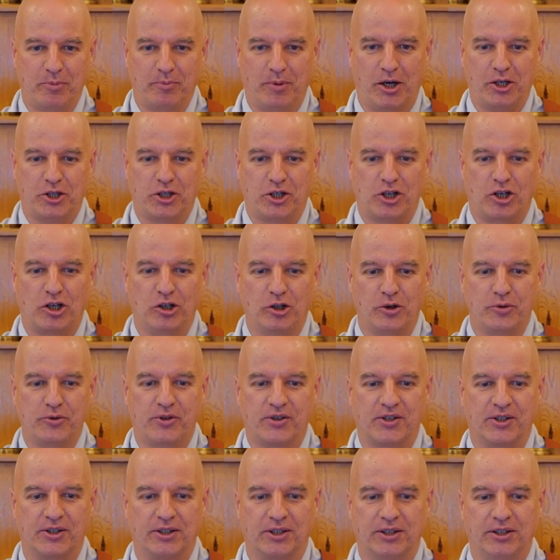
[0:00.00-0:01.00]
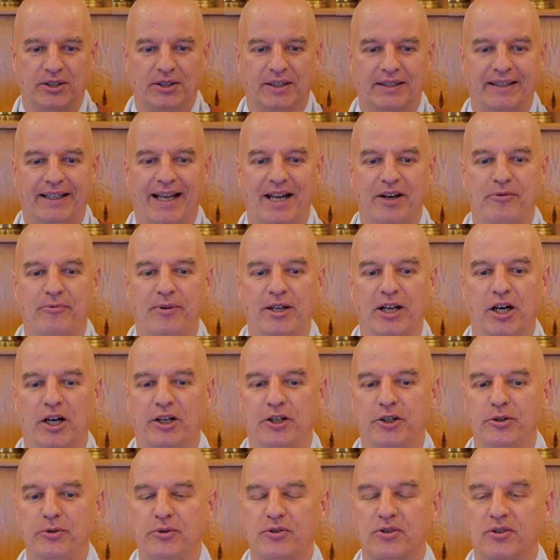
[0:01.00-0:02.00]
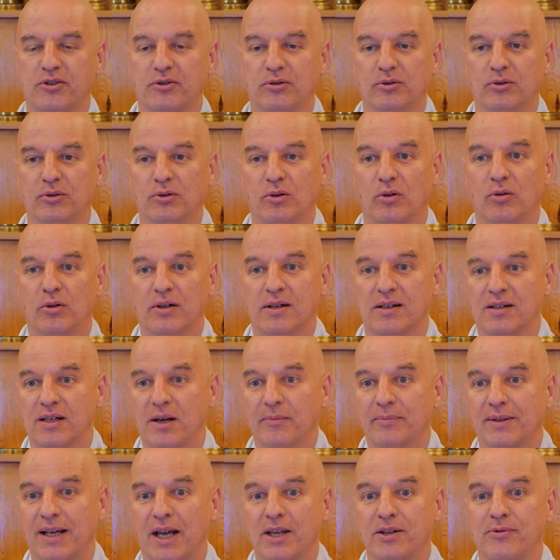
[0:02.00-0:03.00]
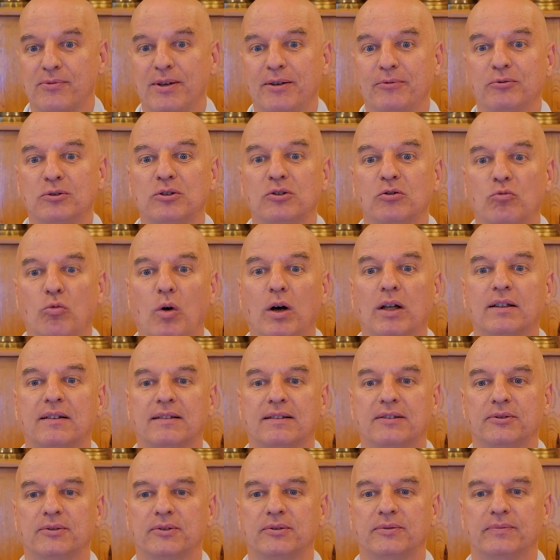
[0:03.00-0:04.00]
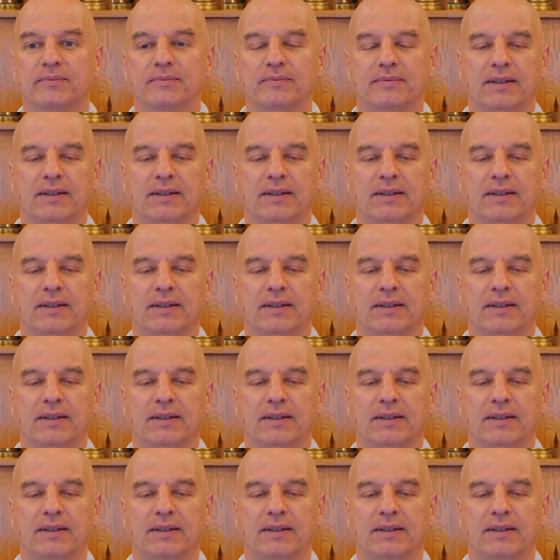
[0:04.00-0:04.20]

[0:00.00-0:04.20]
much closer than we are used to, or sometimes we would want to.